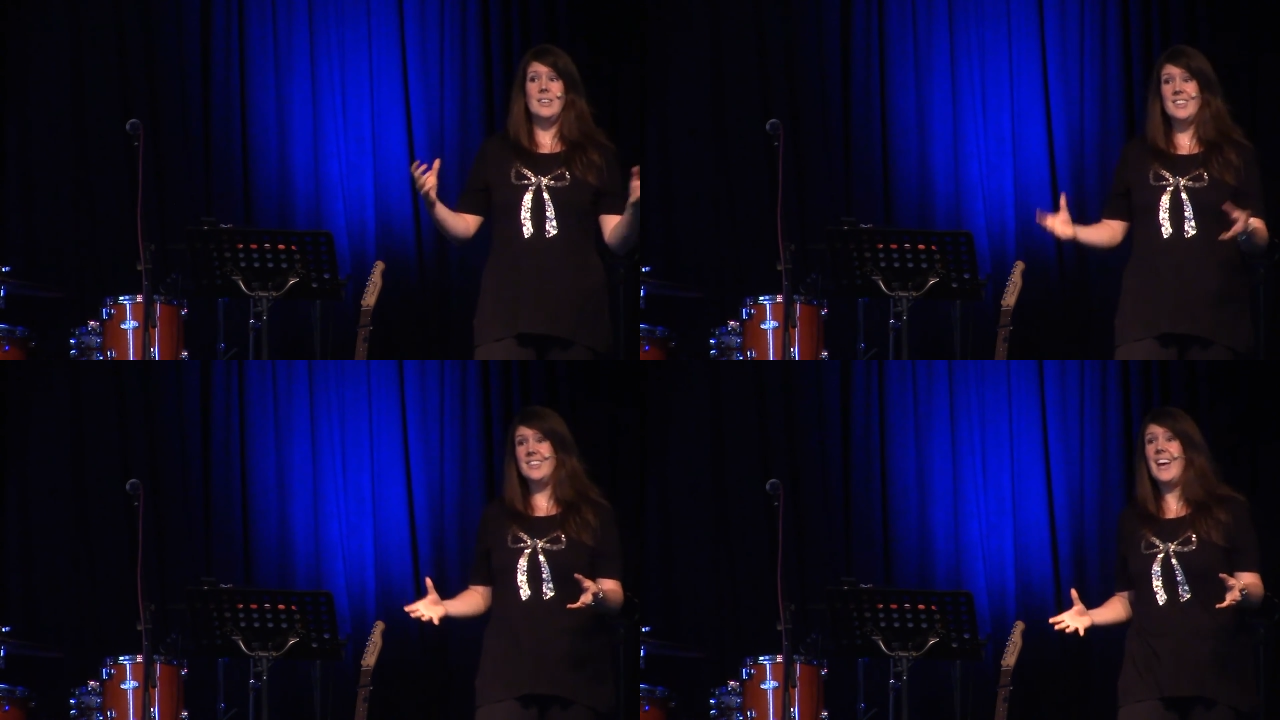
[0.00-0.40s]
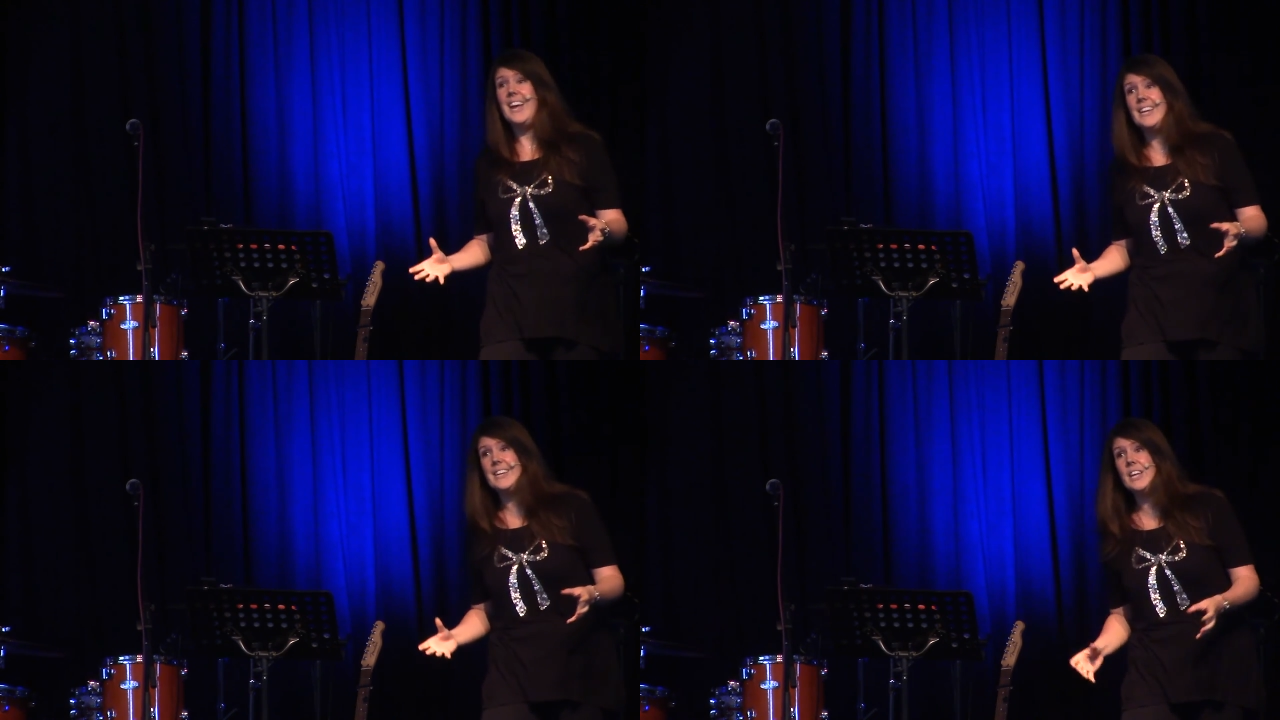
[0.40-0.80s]

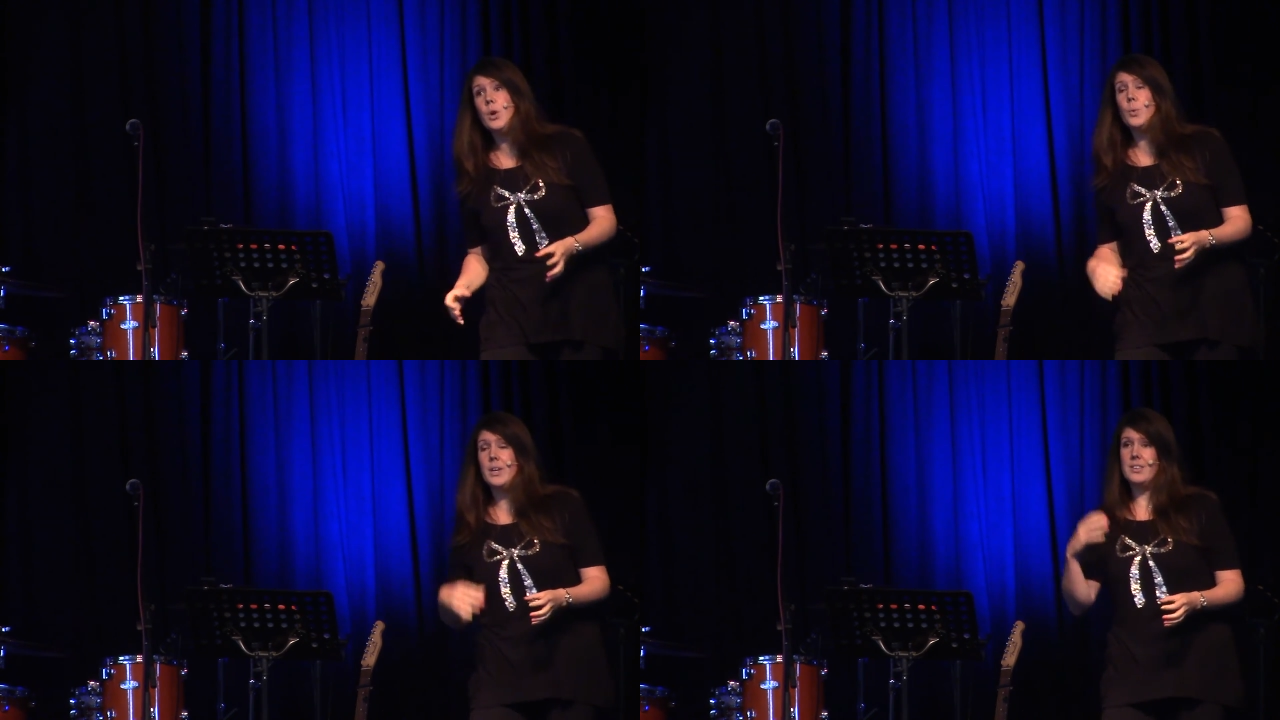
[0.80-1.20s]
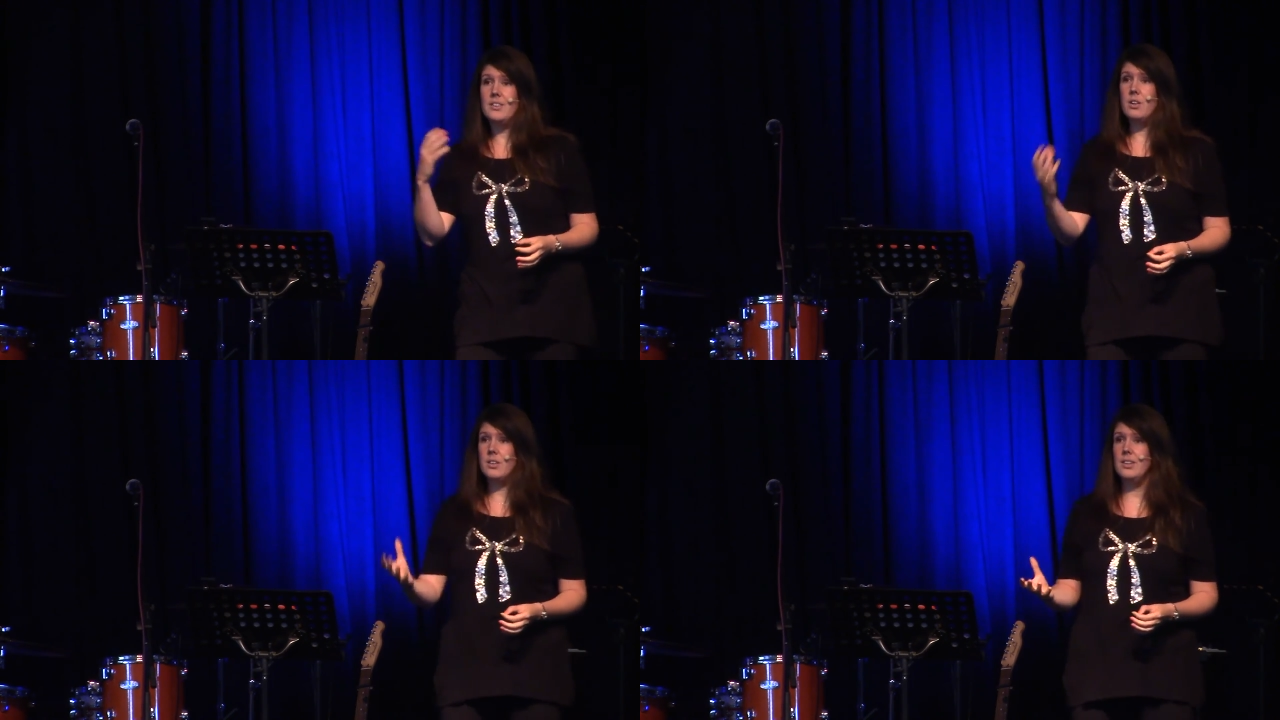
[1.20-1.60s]
Today, we are
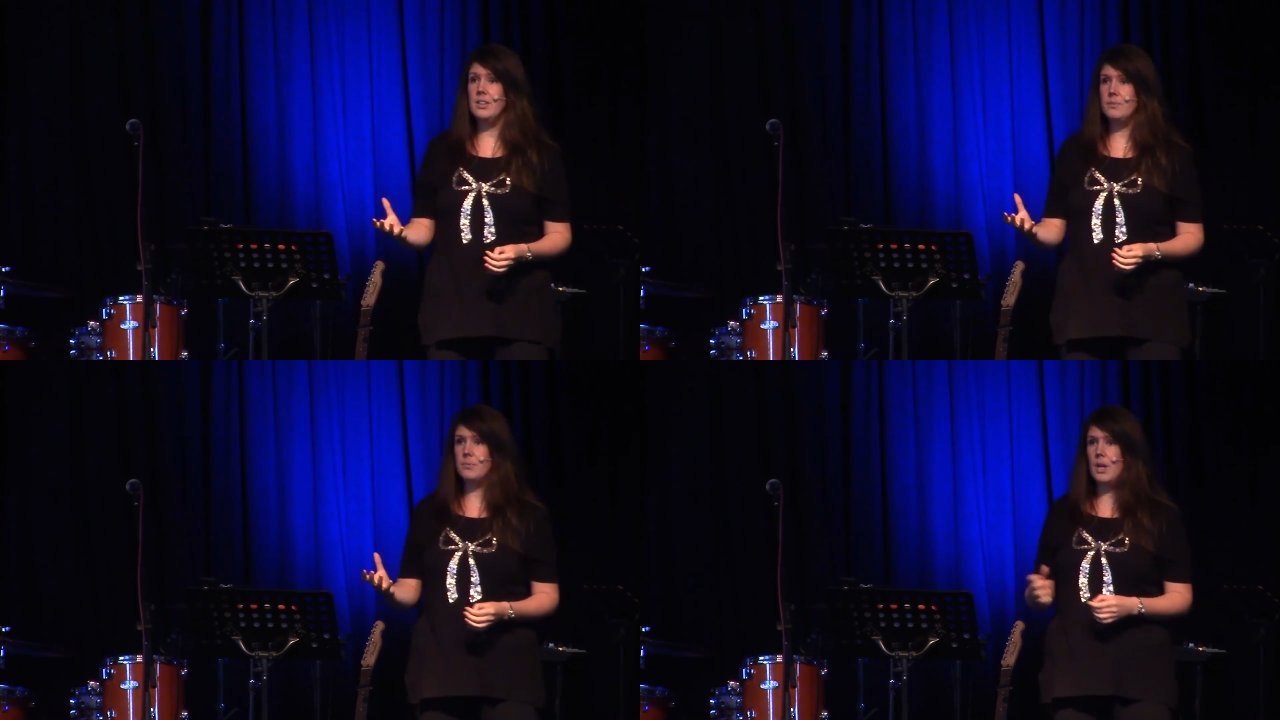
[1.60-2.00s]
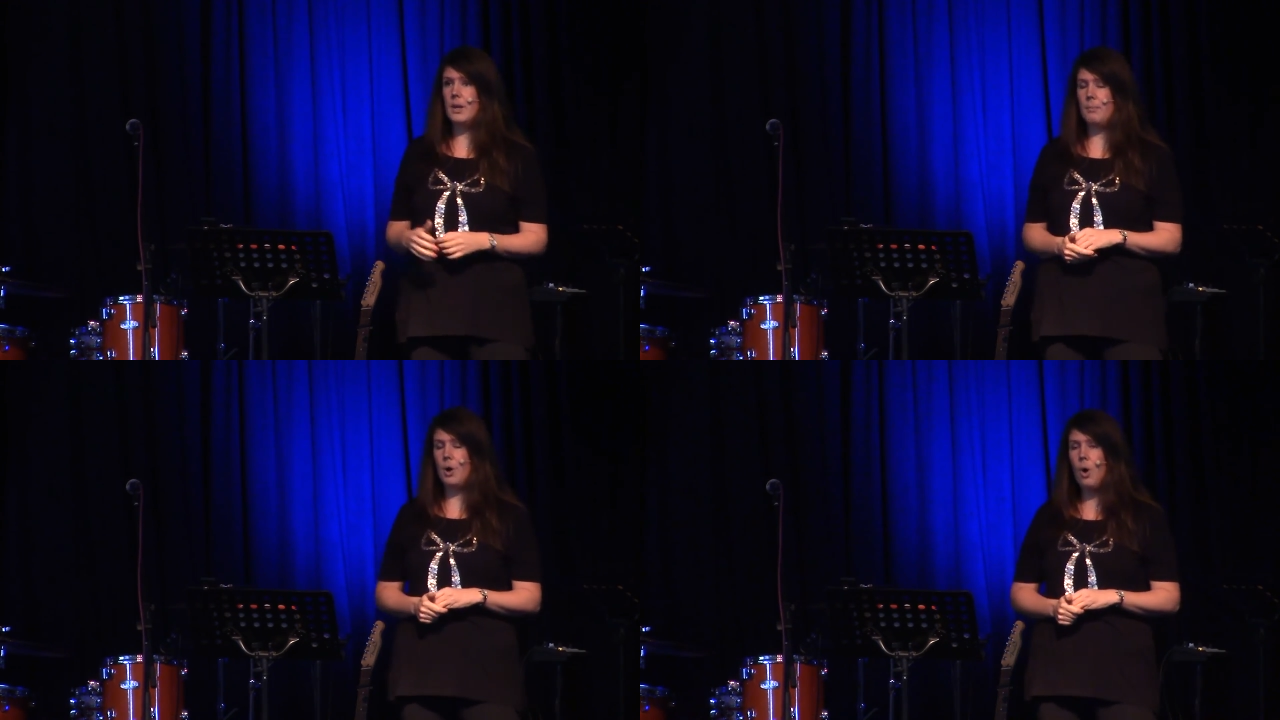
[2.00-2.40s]
starting
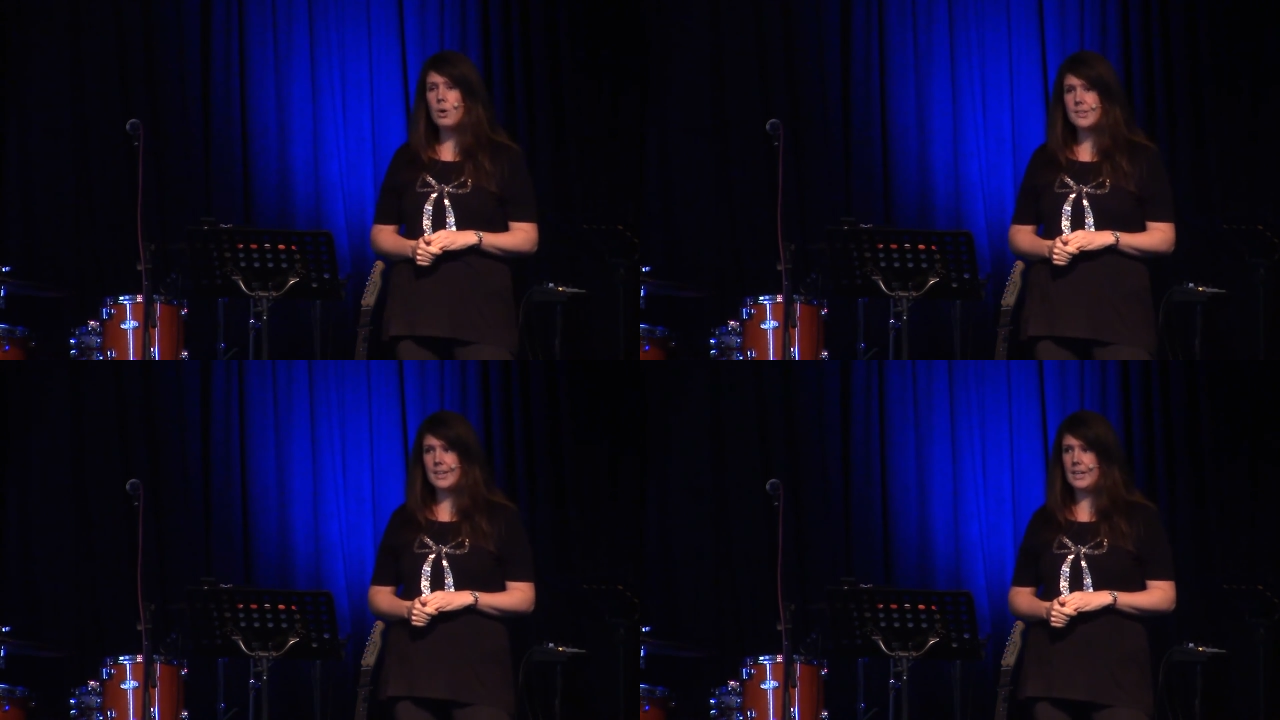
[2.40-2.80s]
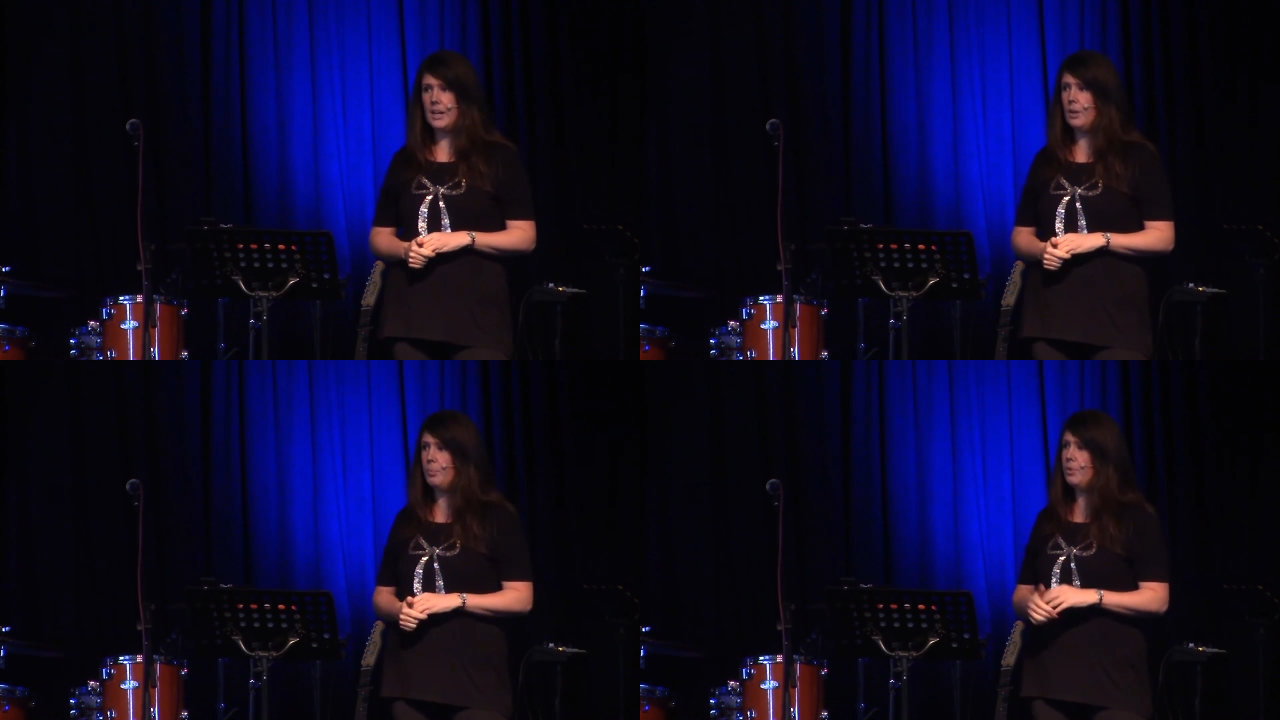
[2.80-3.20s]
a holiday
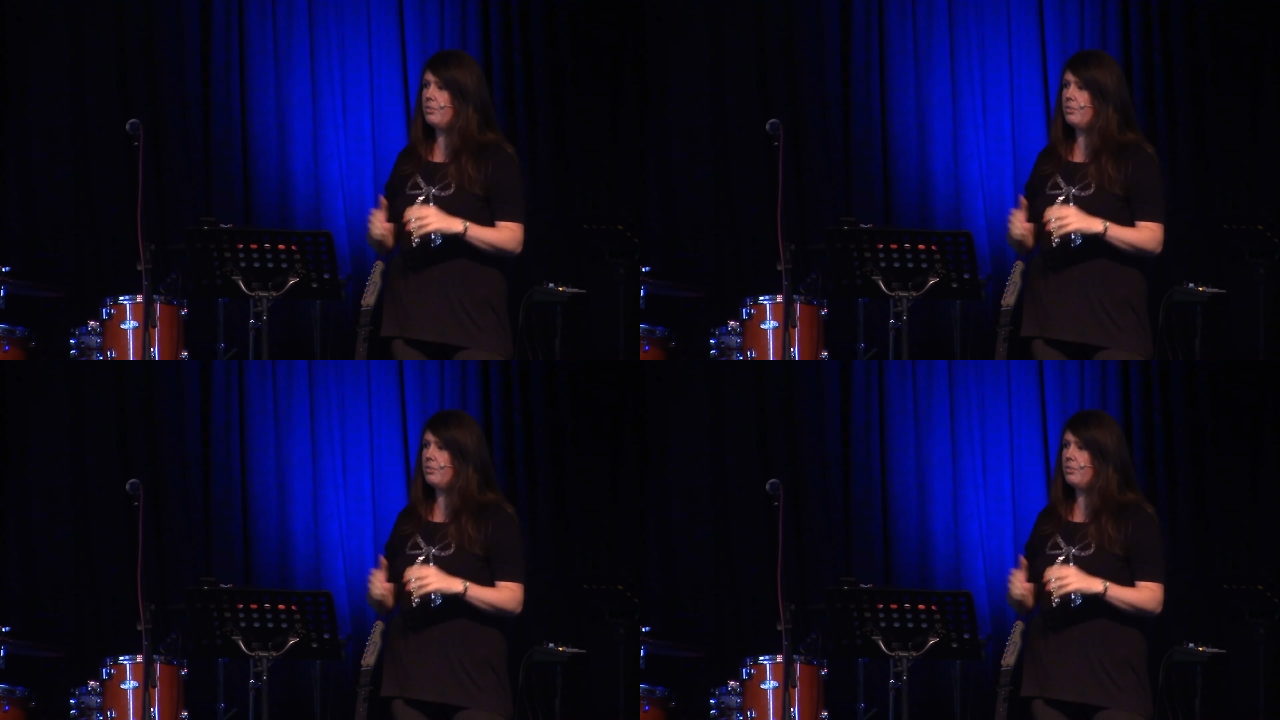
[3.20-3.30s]
club.